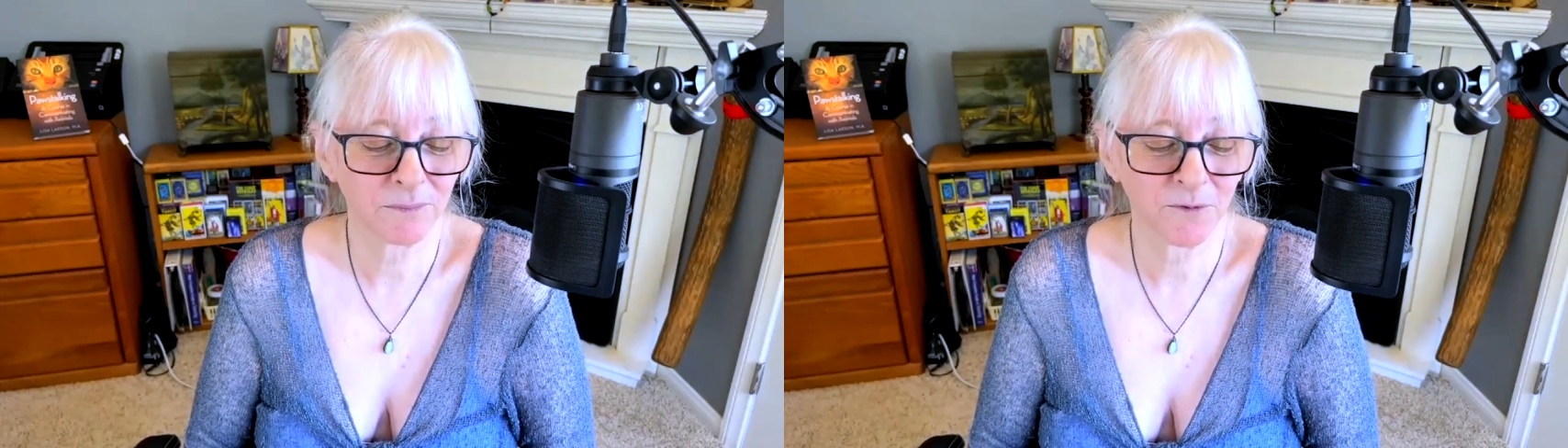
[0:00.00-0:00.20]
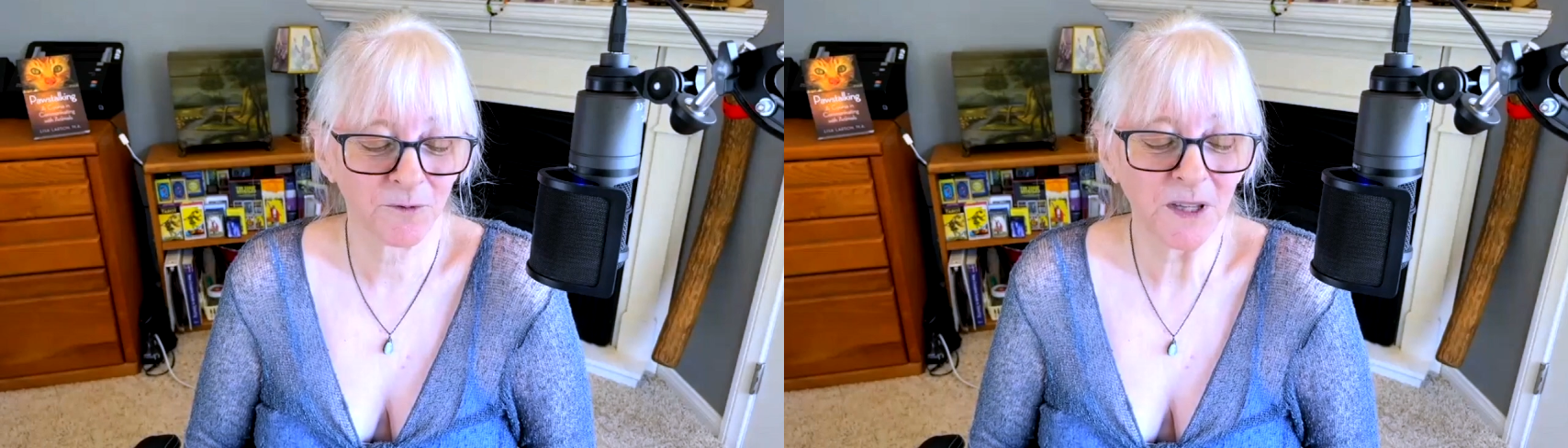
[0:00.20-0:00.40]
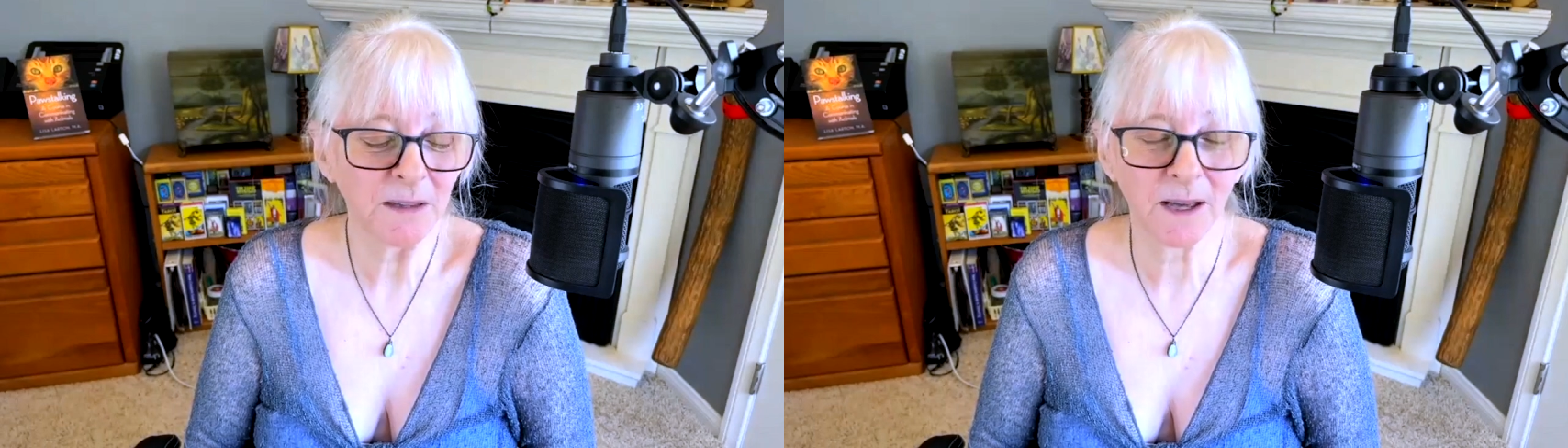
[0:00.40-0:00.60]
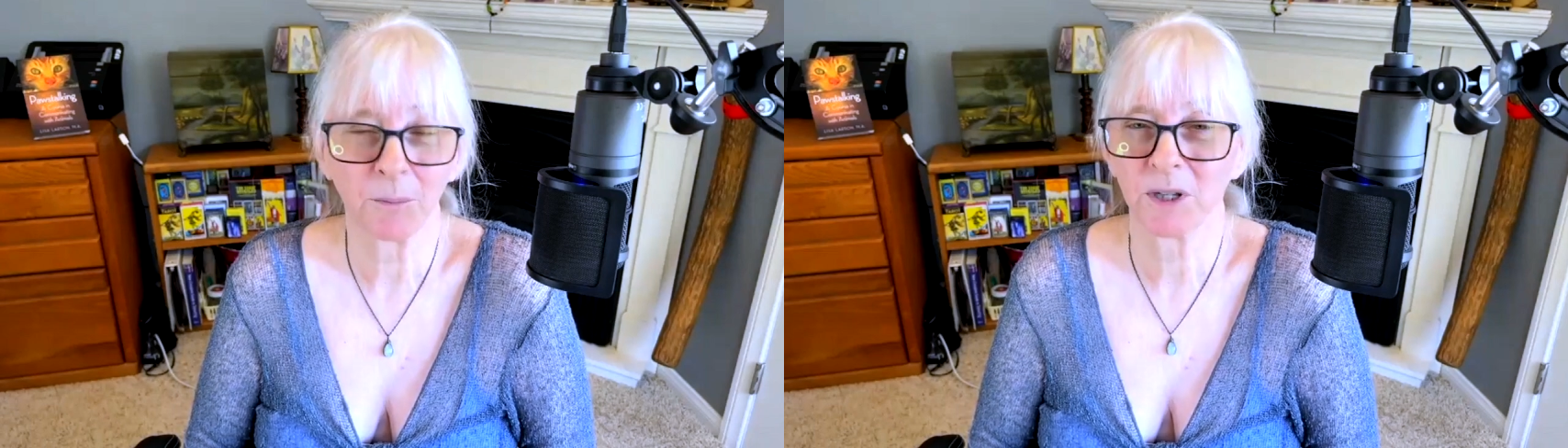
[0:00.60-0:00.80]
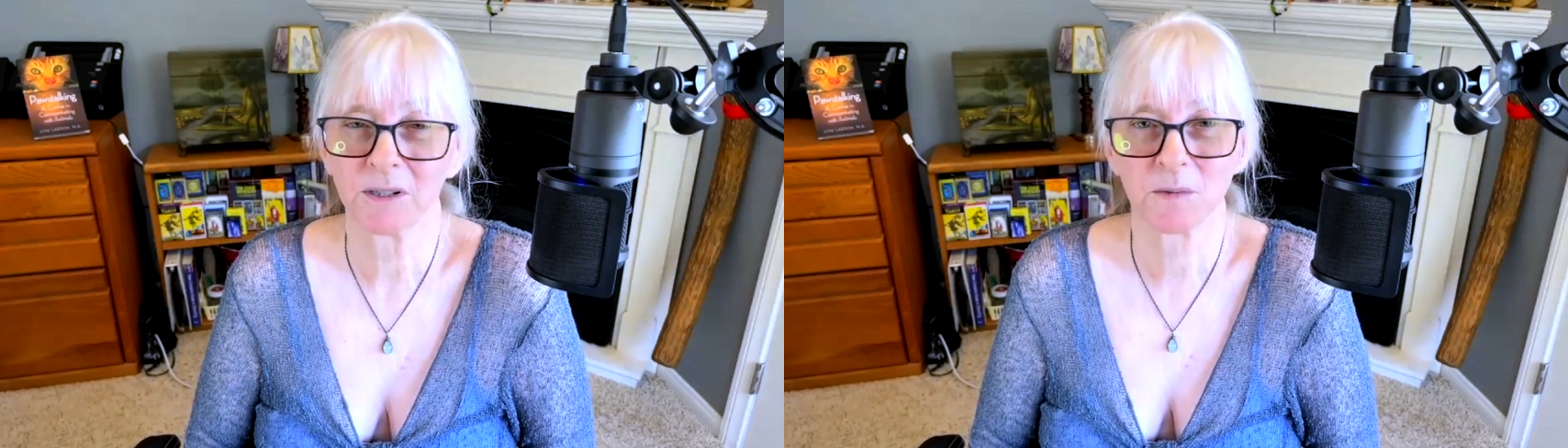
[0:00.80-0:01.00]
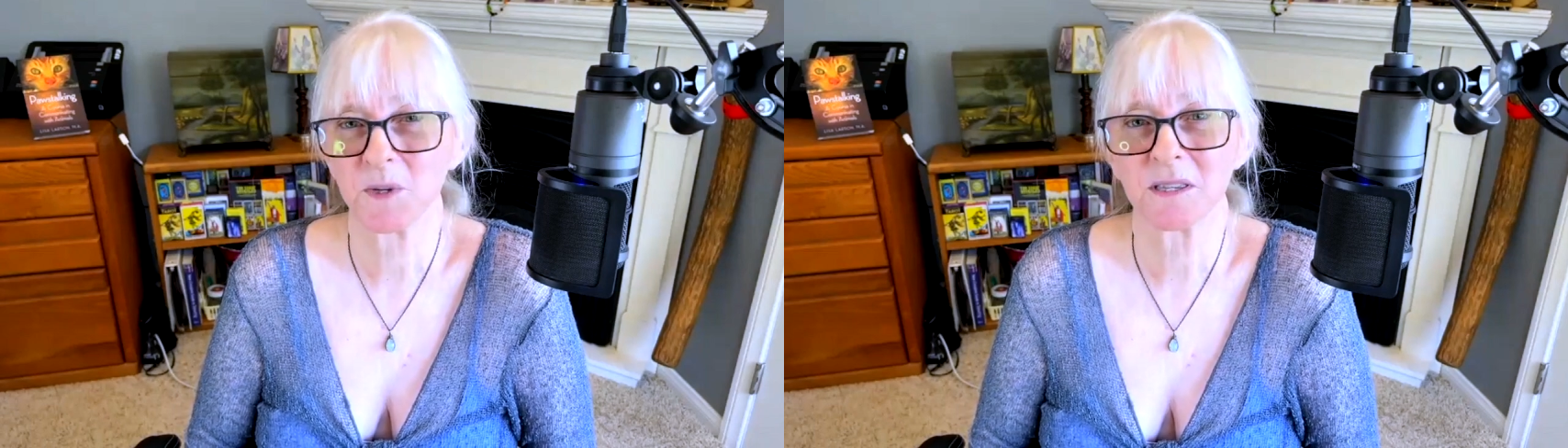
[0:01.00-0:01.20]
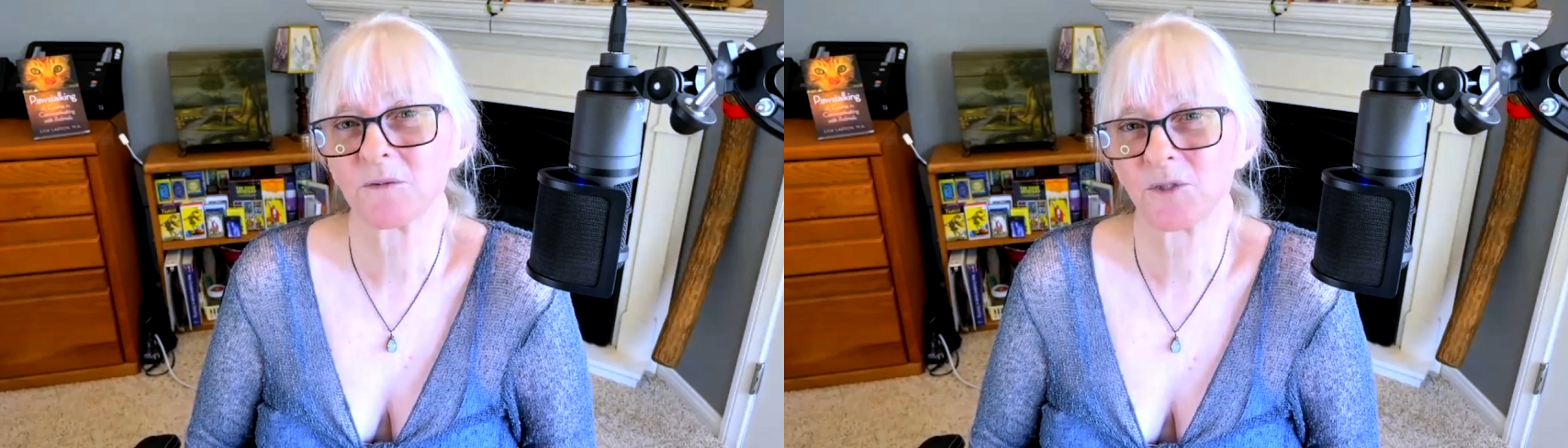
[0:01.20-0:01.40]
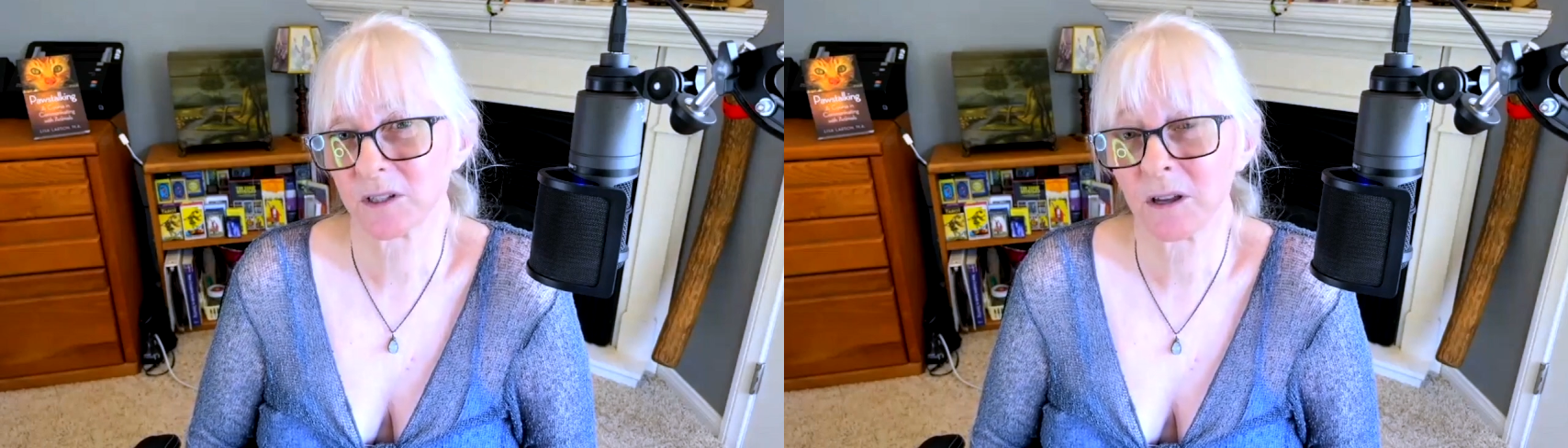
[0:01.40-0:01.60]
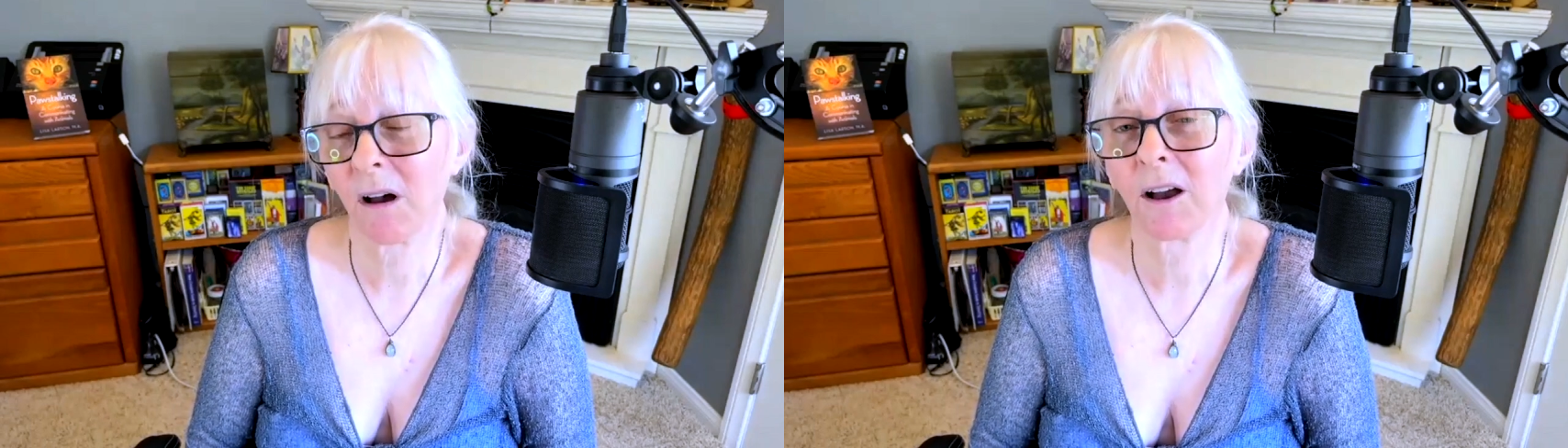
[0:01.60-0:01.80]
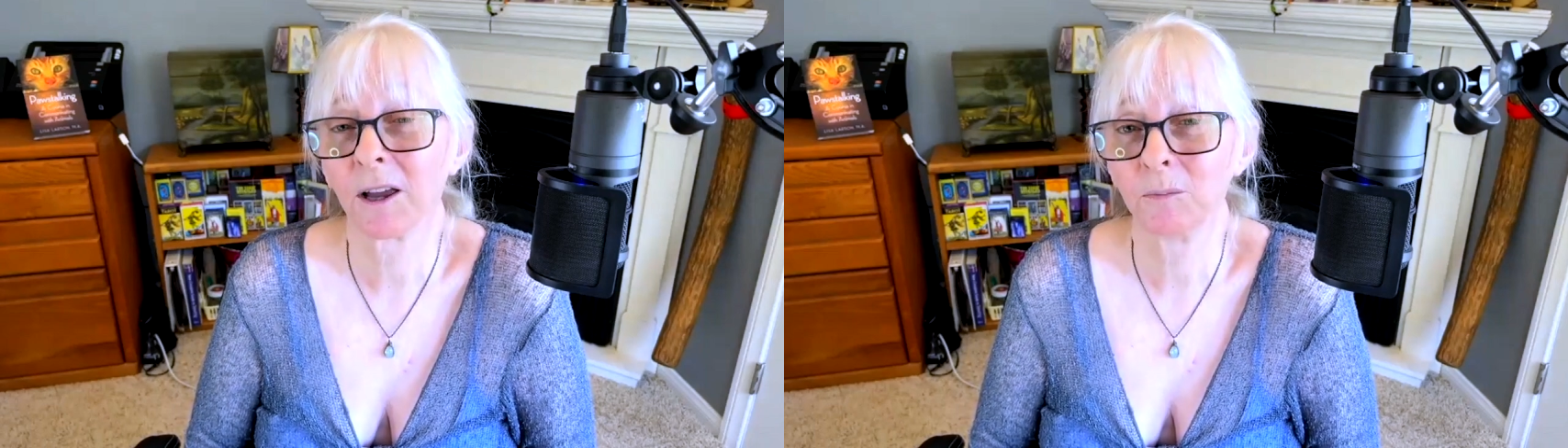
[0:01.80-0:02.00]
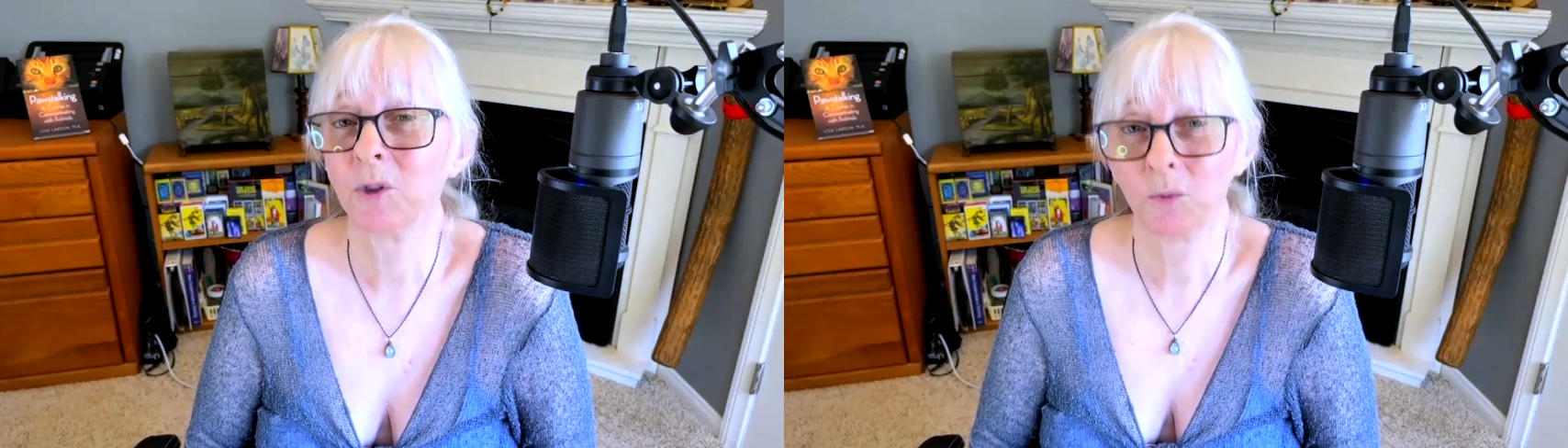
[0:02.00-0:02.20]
feed them at a specific time,